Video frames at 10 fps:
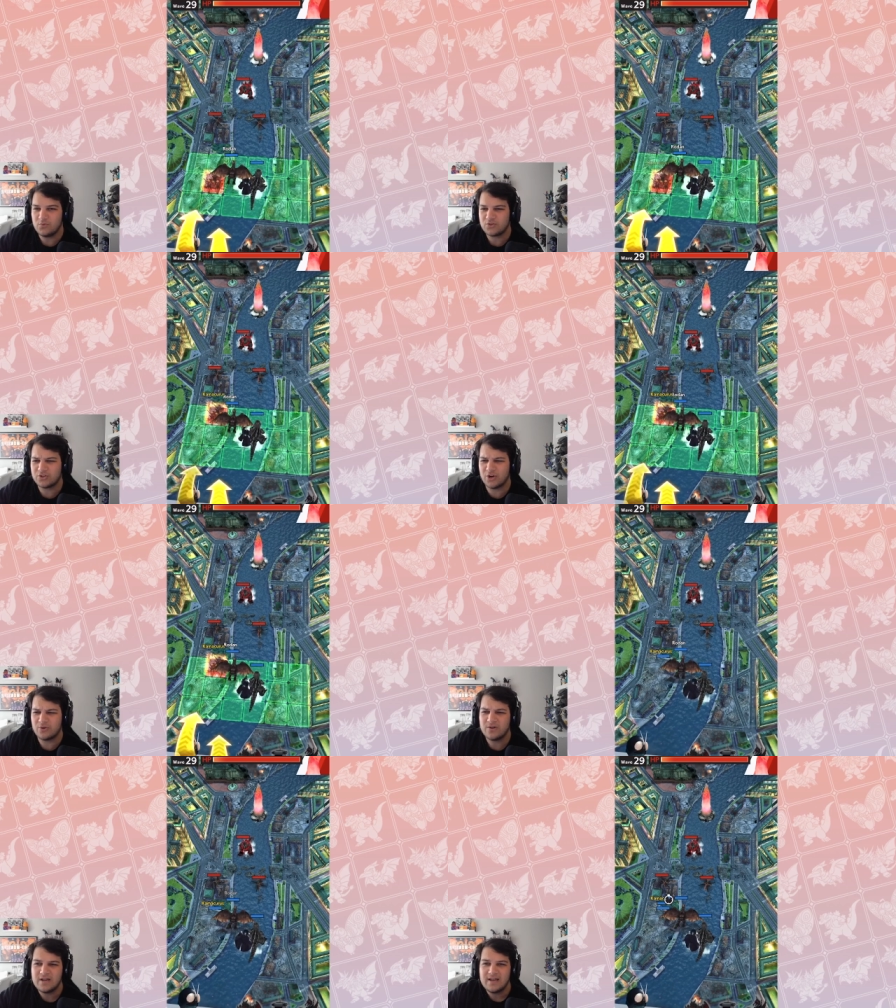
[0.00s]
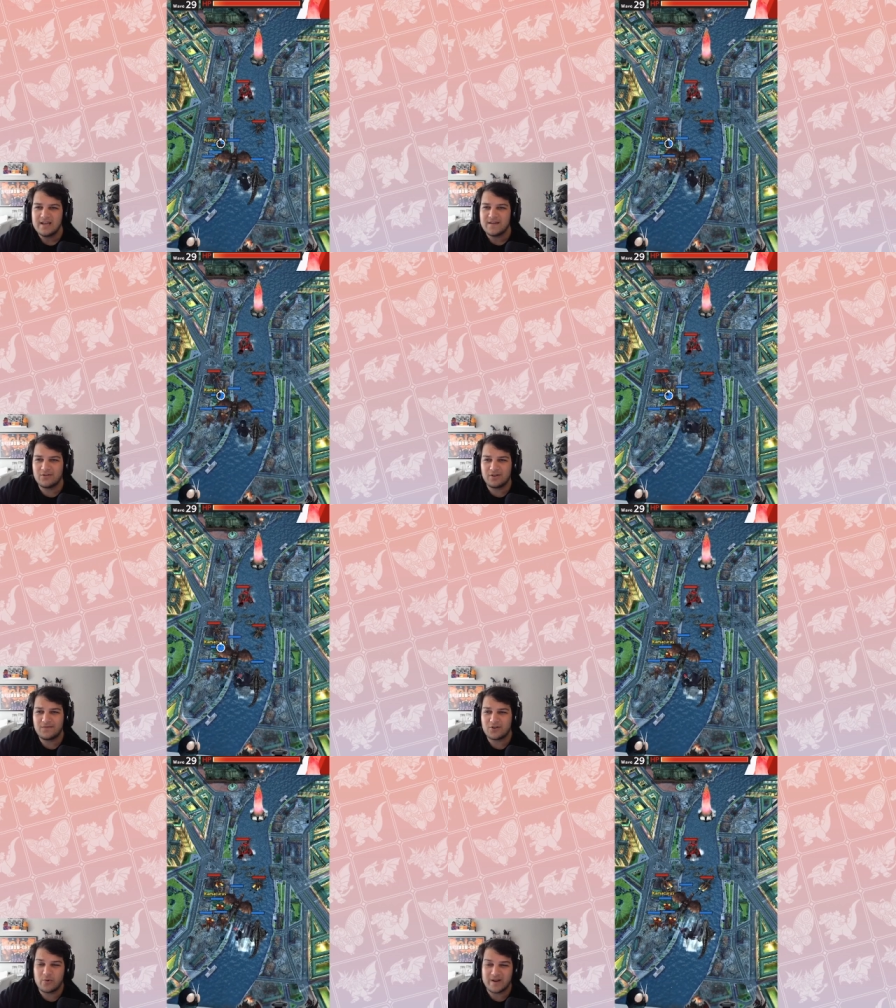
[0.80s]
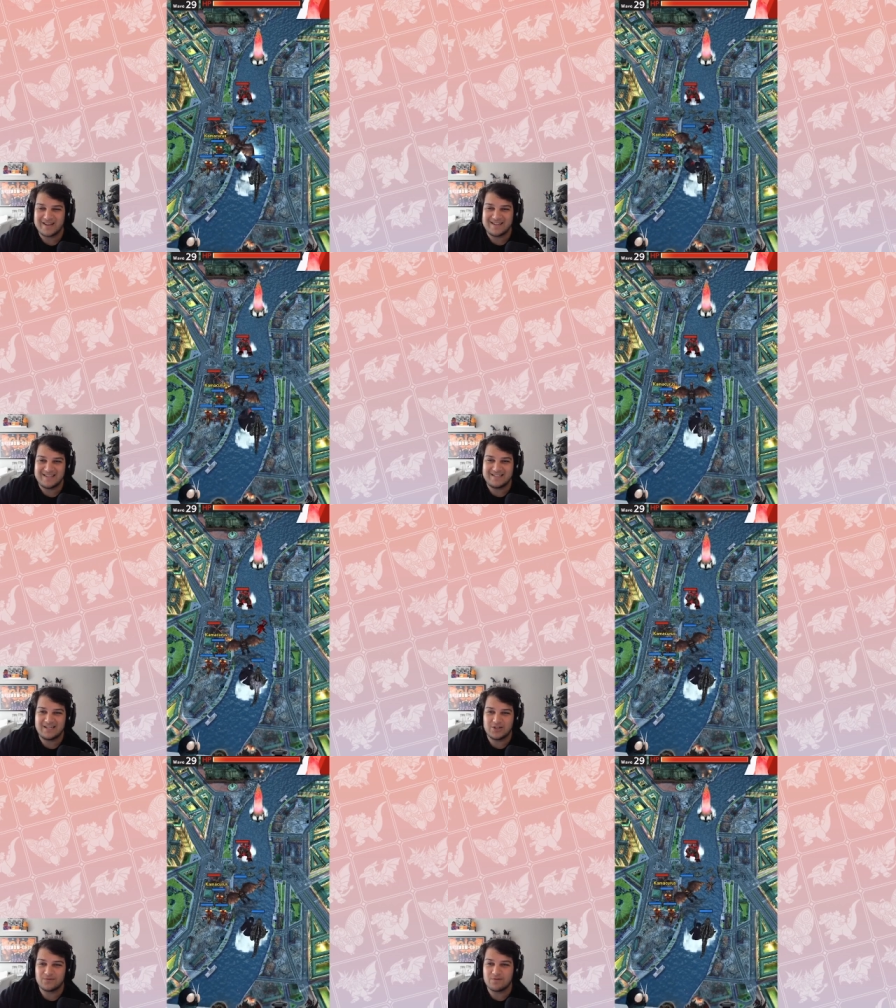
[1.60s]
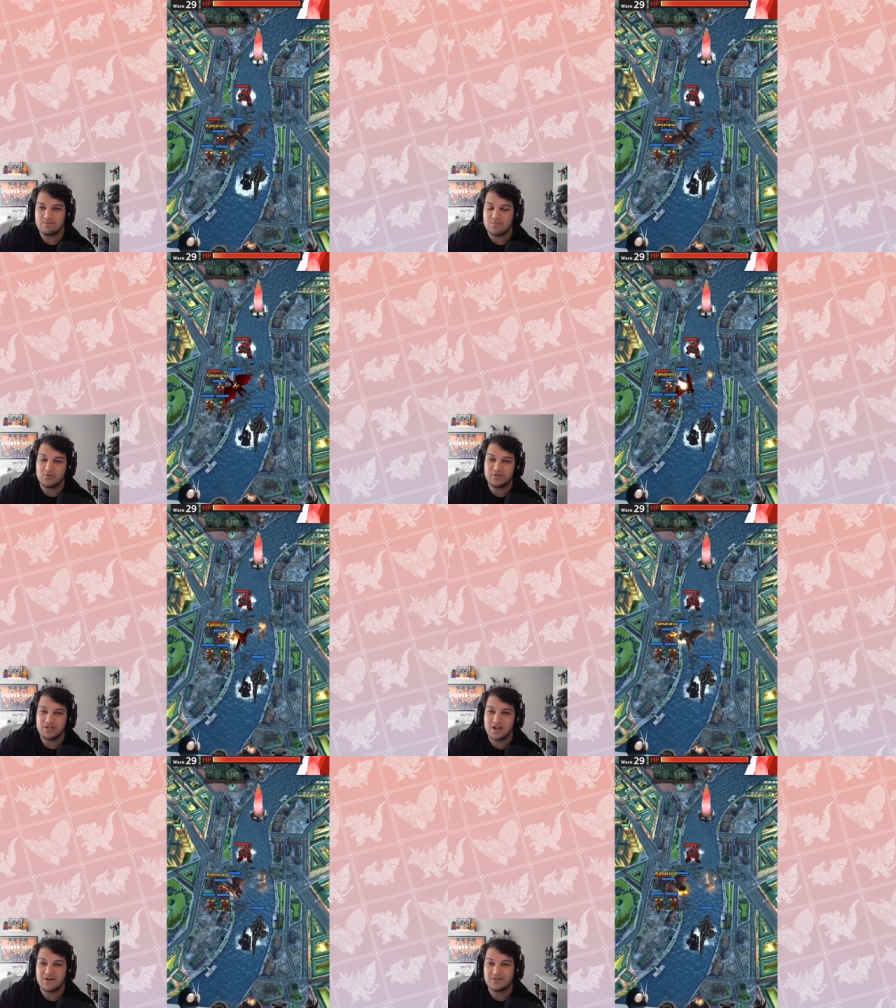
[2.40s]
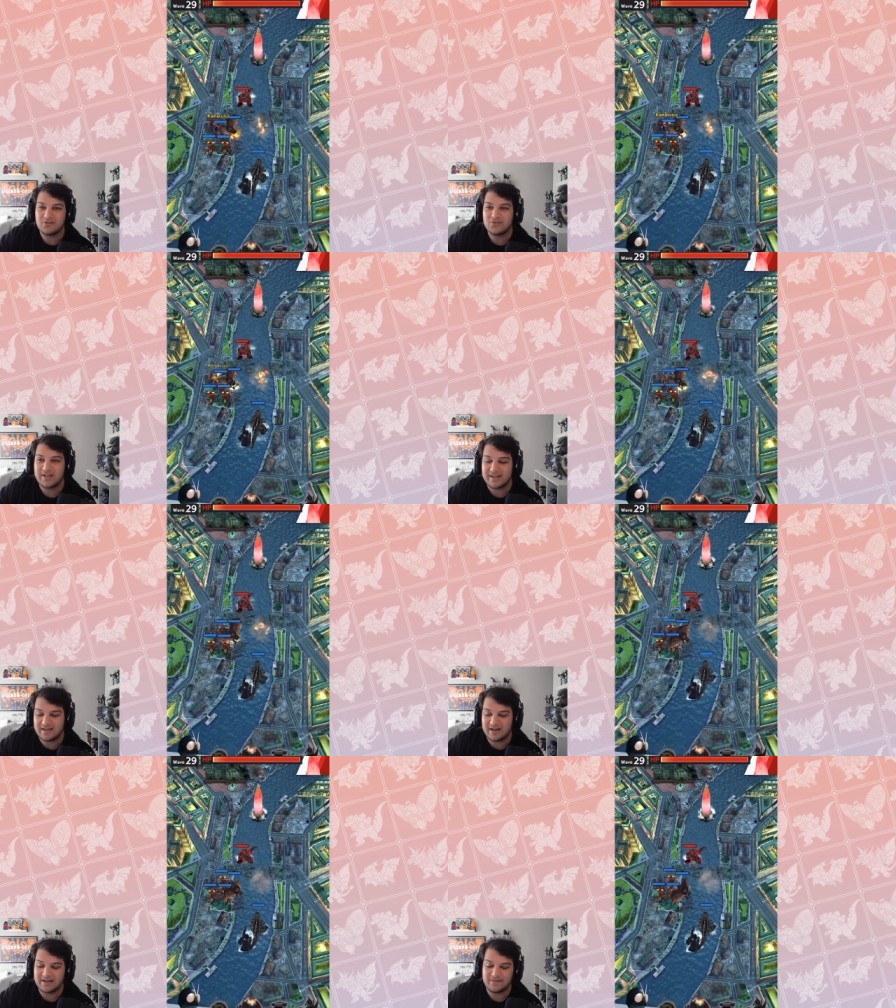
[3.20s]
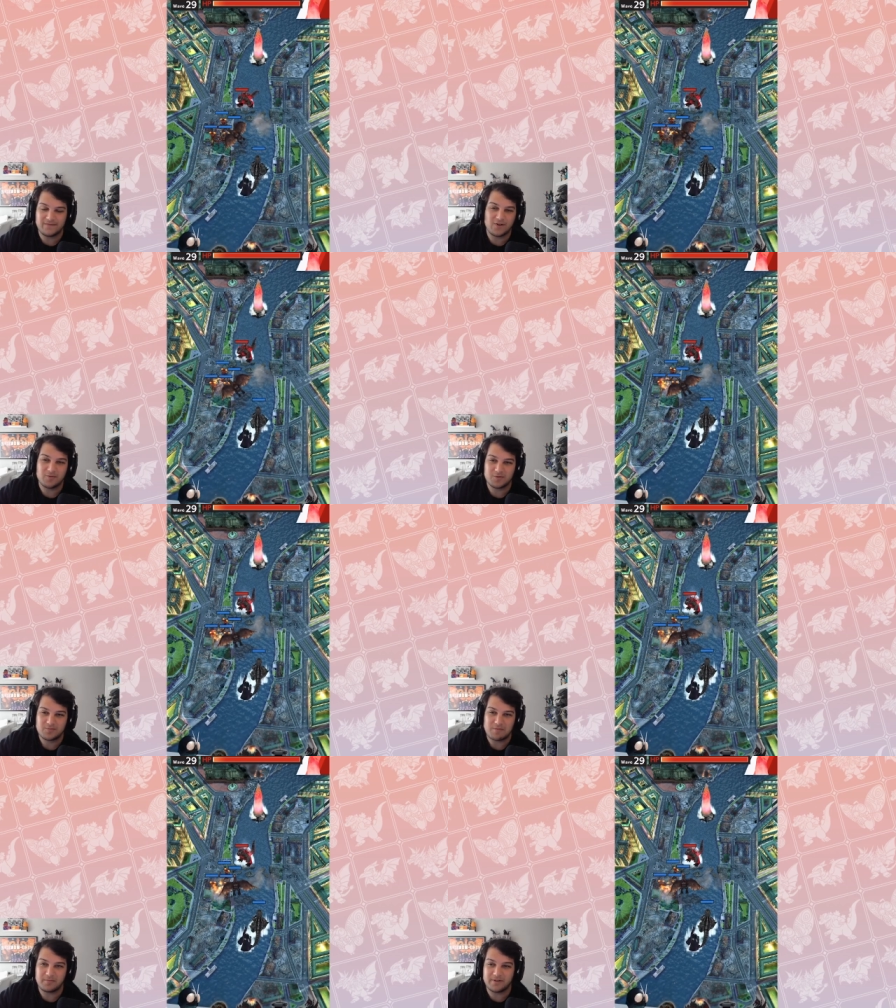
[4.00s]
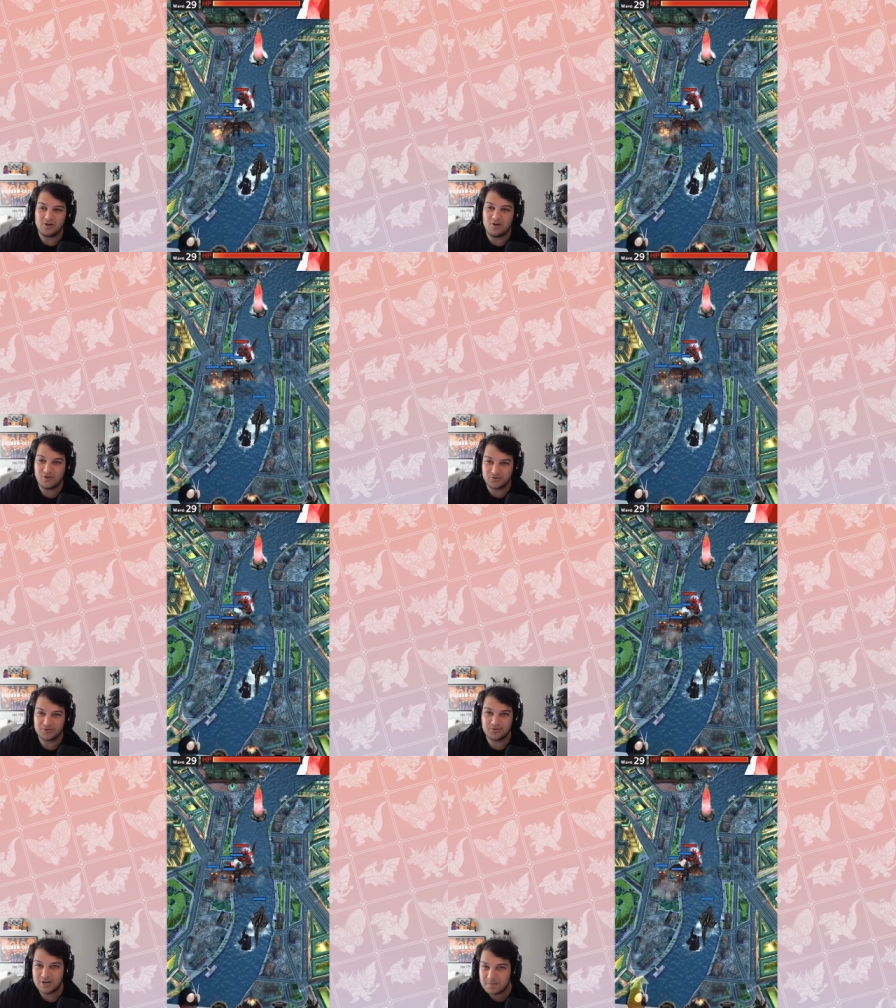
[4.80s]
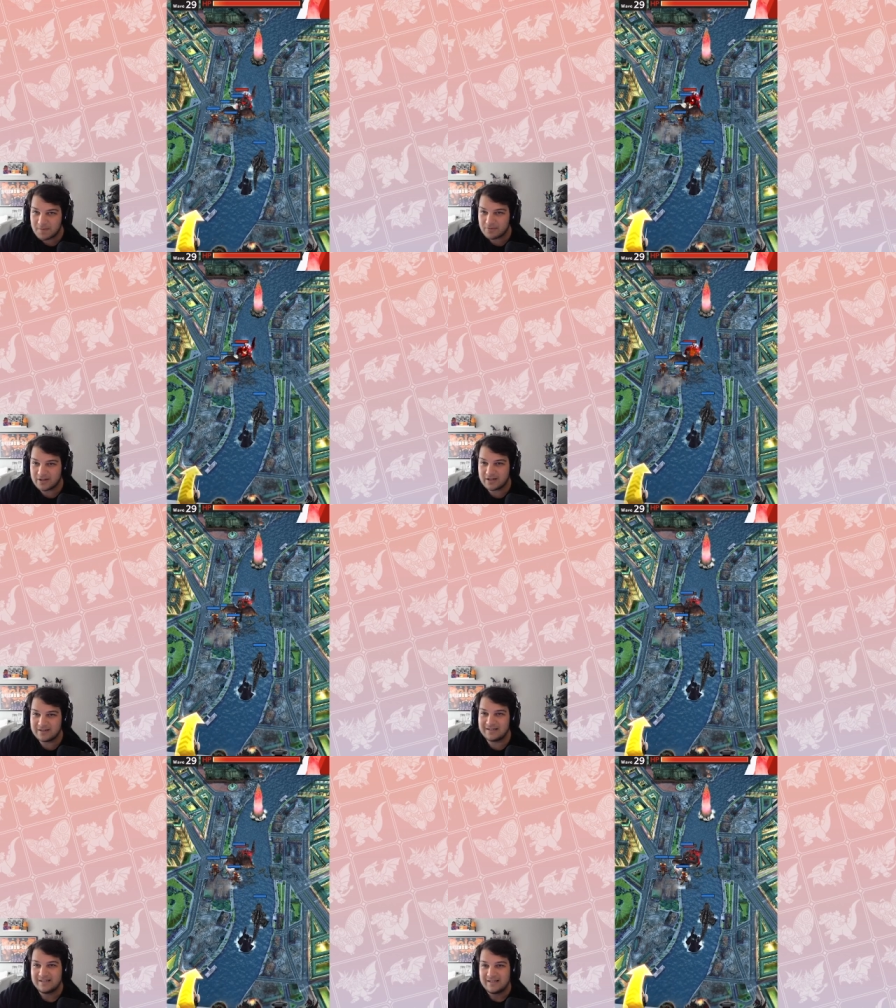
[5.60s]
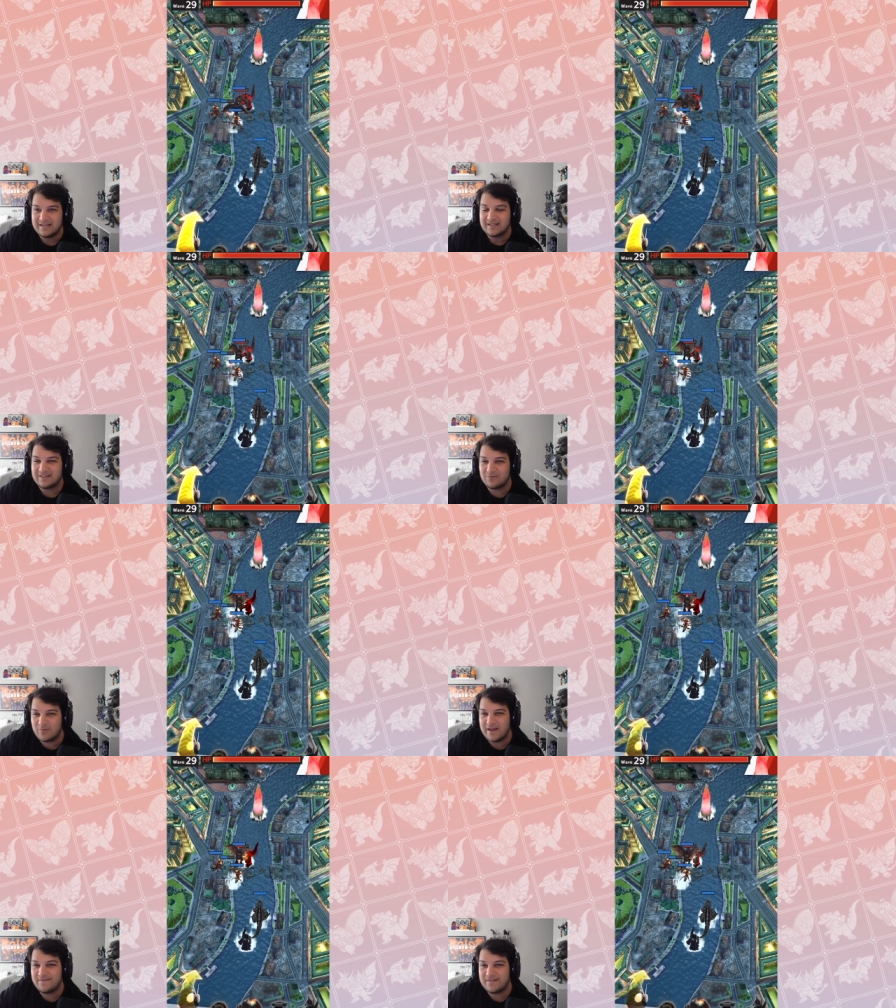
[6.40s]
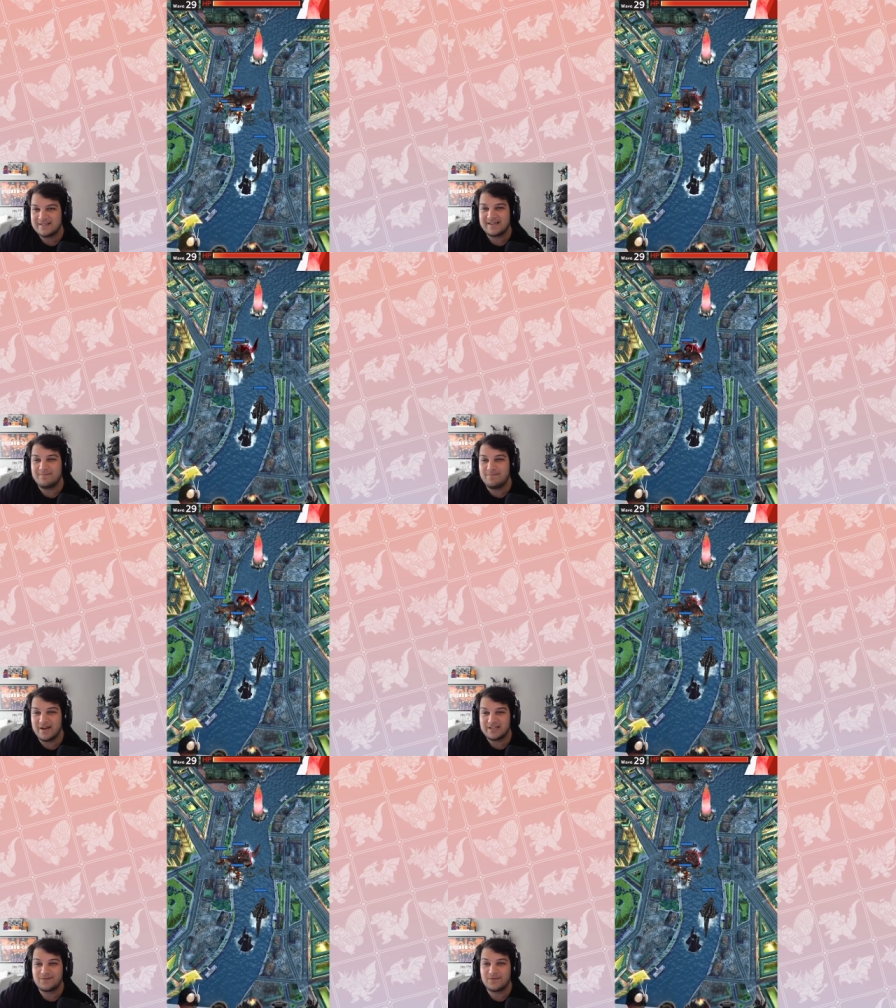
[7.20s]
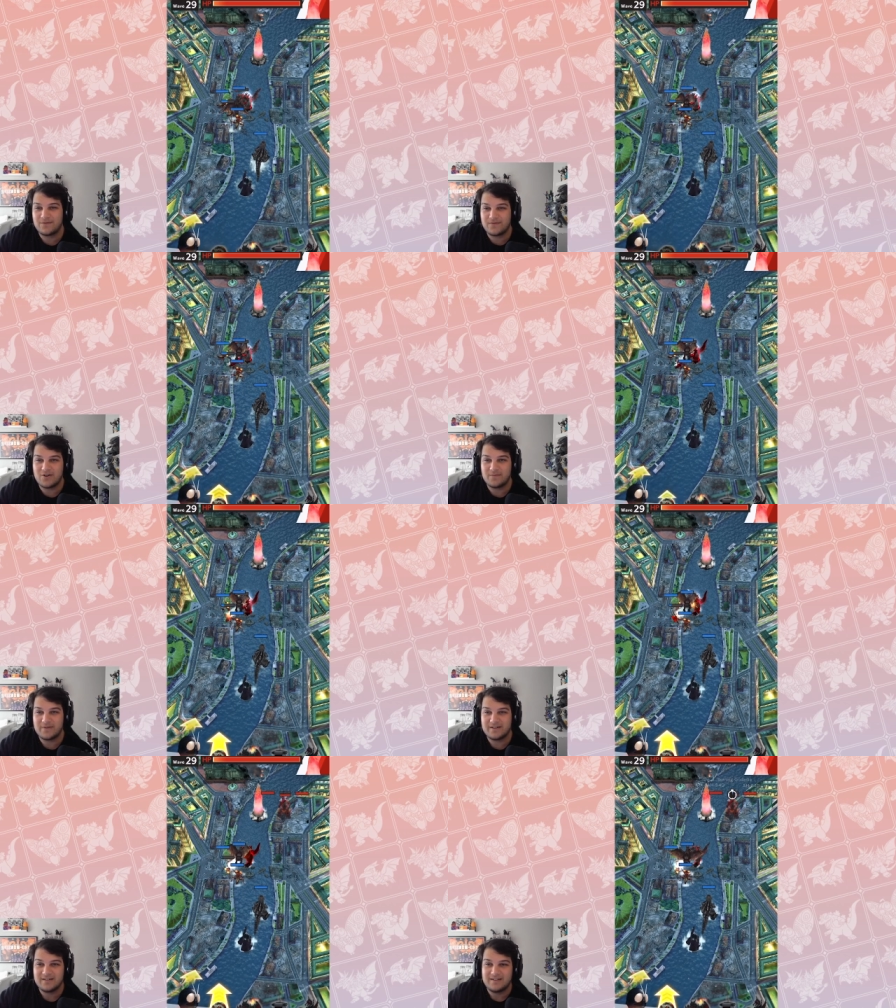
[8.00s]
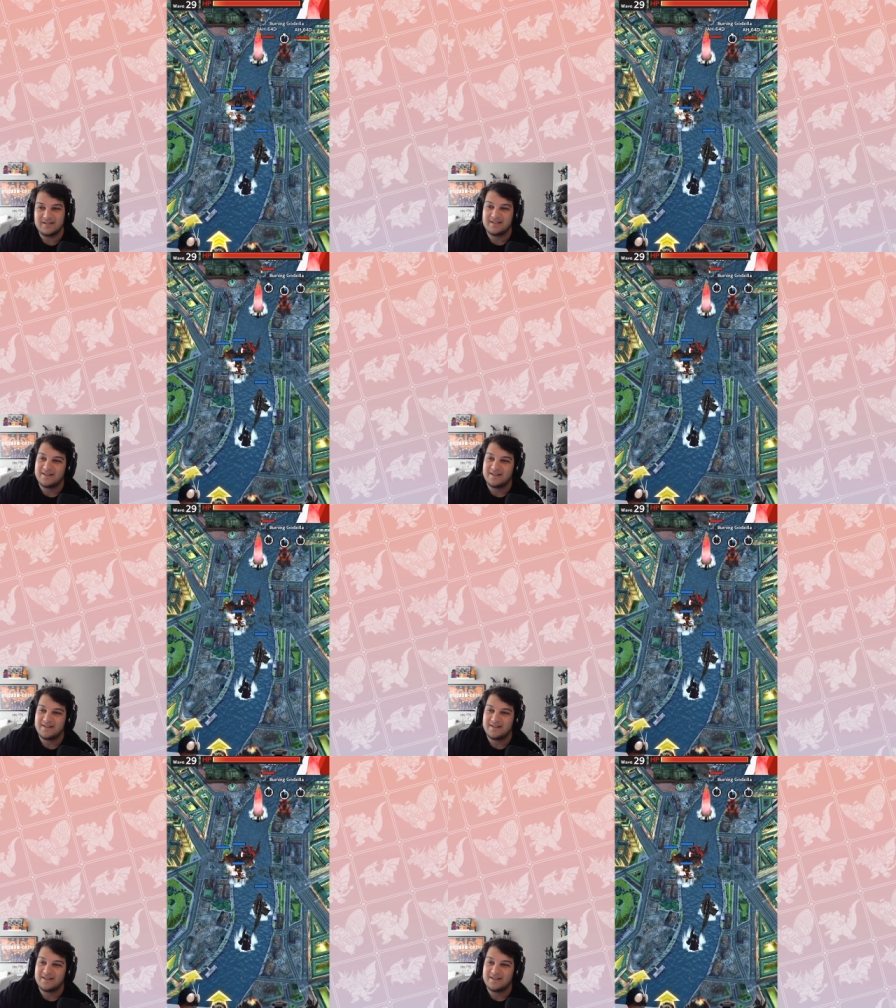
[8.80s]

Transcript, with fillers: So if you're looking for quick and easy kills for most characters, that Gigan farm is probably also going to be pretty good. The wave that's like best for farming